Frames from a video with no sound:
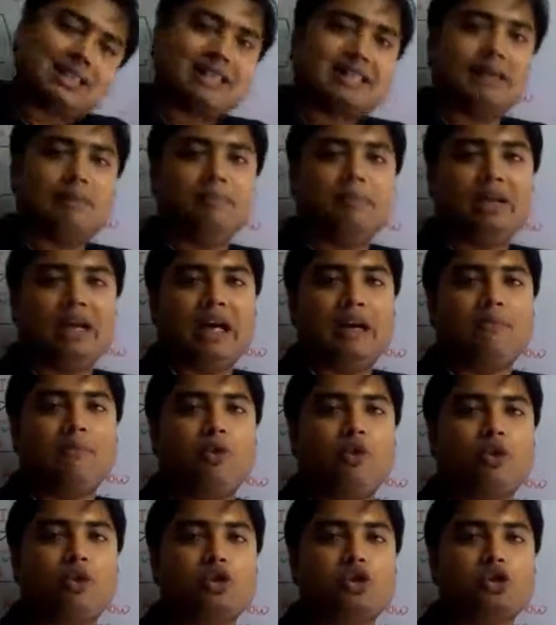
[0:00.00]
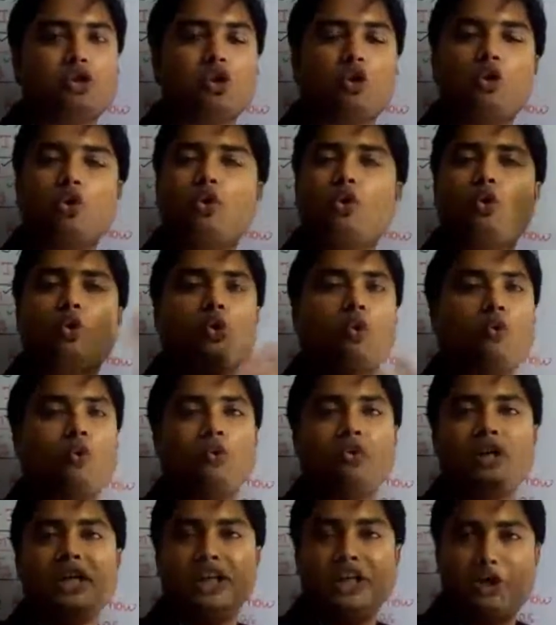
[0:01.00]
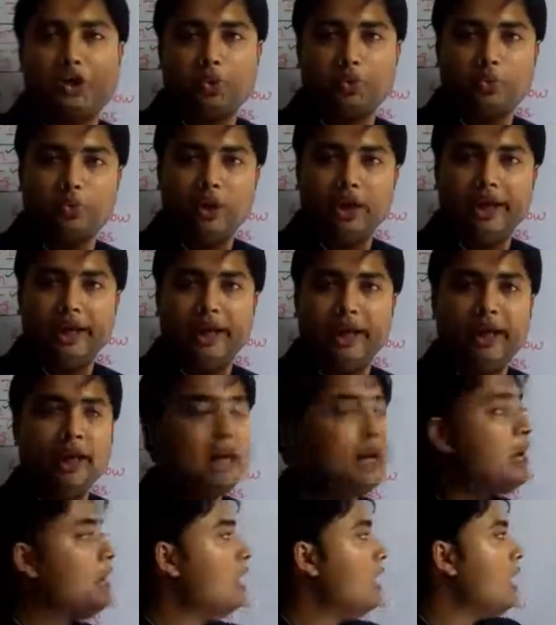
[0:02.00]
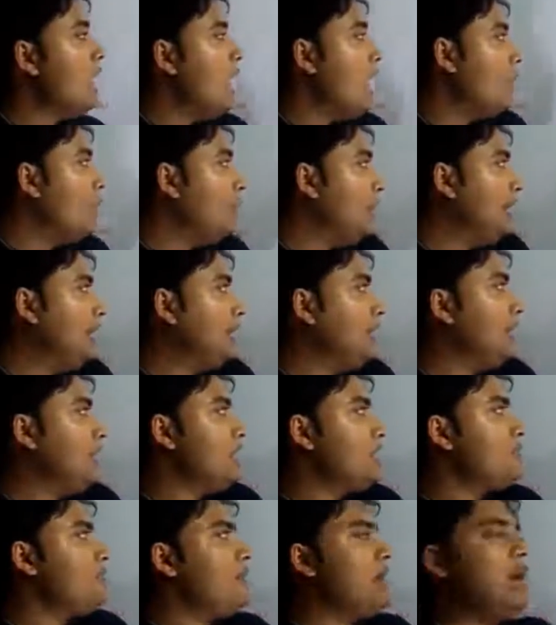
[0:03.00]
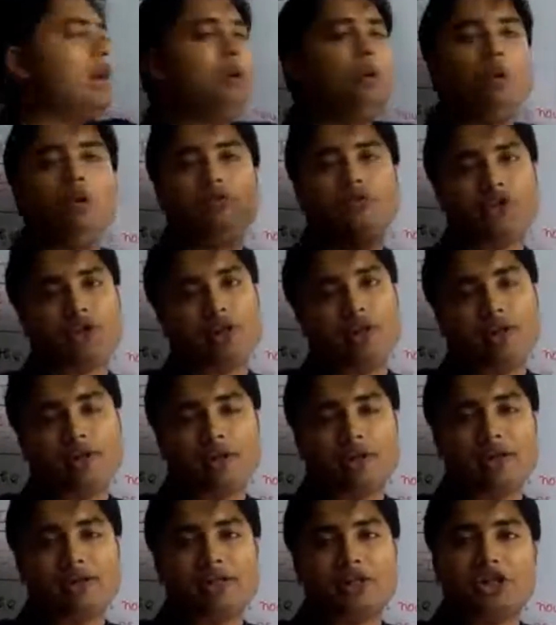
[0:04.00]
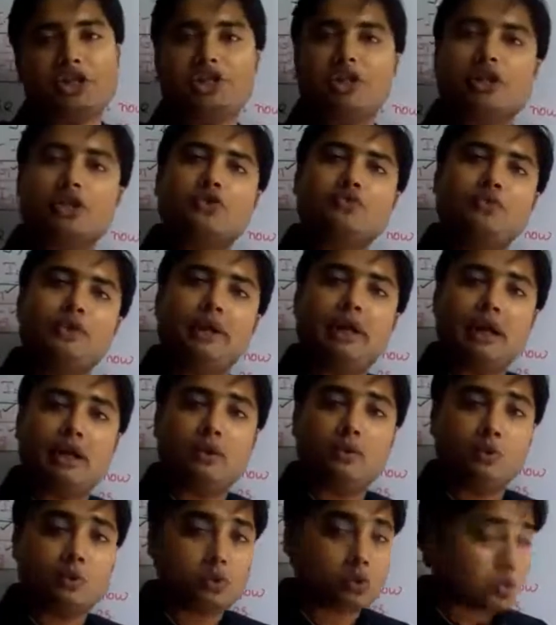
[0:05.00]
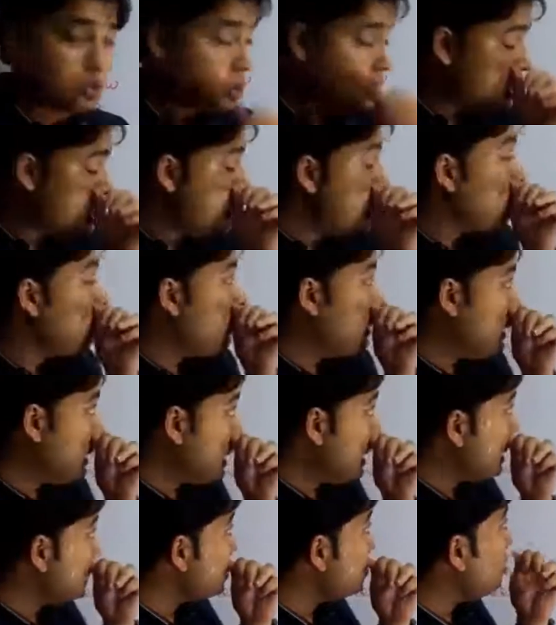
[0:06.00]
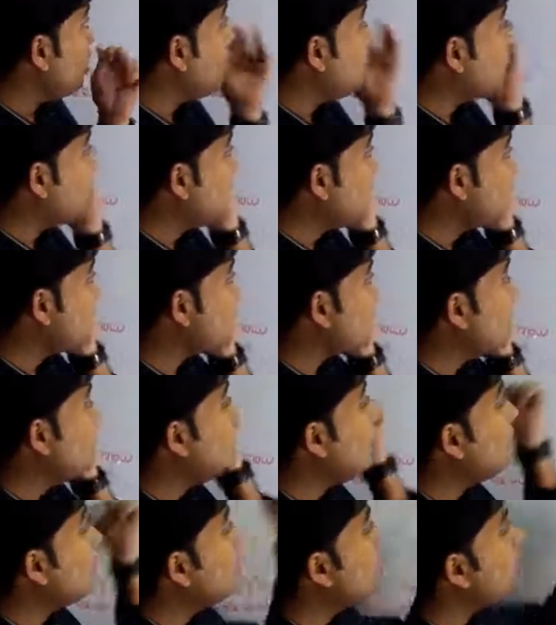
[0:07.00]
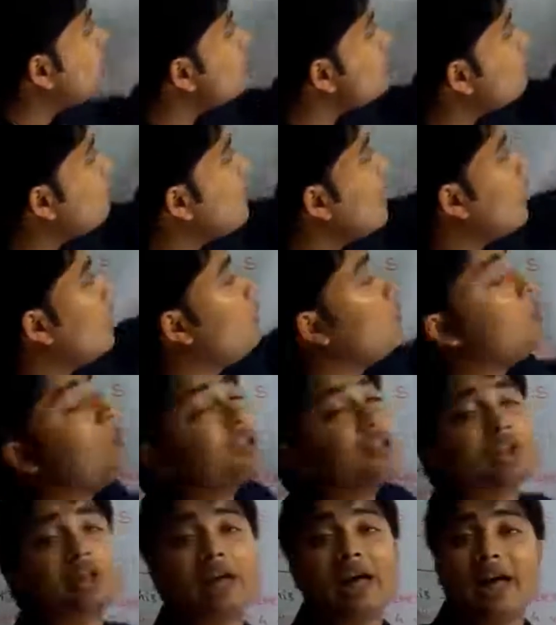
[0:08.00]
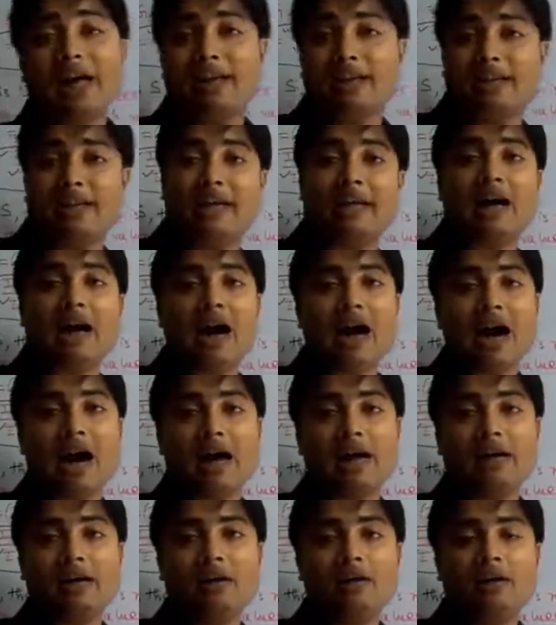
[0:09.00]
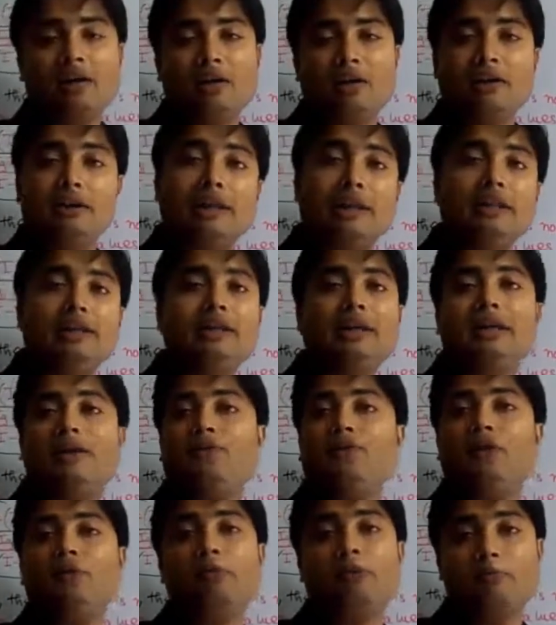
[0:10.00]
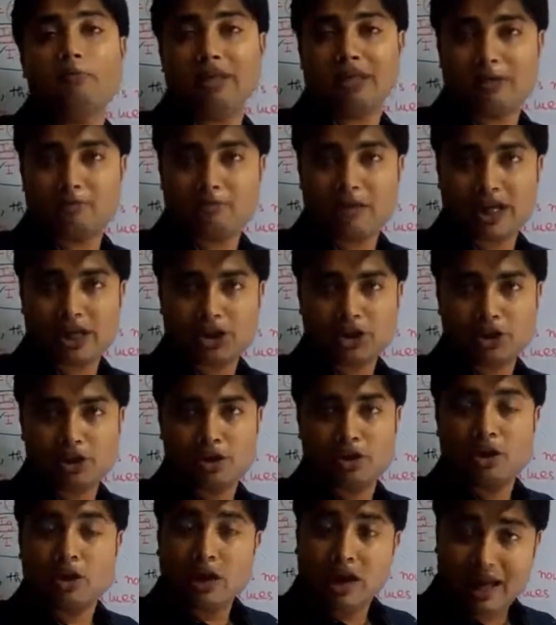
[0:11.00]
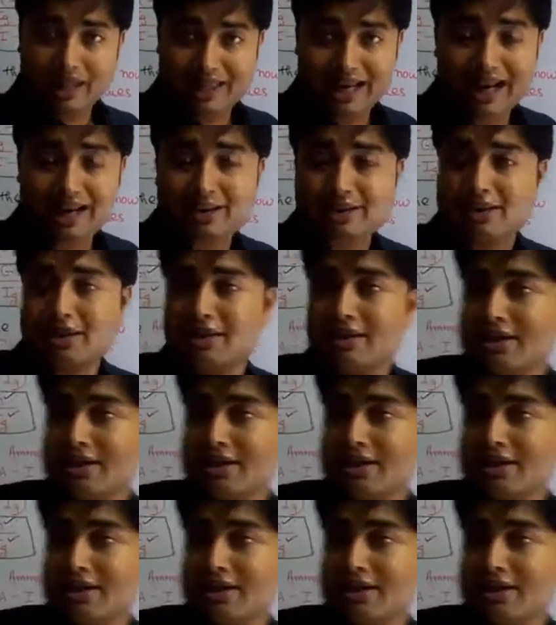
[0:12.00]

same time also no need to worry, with this value of shunt resistance we can do so. But yes, obviously if this value is greater than I, then there will be mismatch. And that is the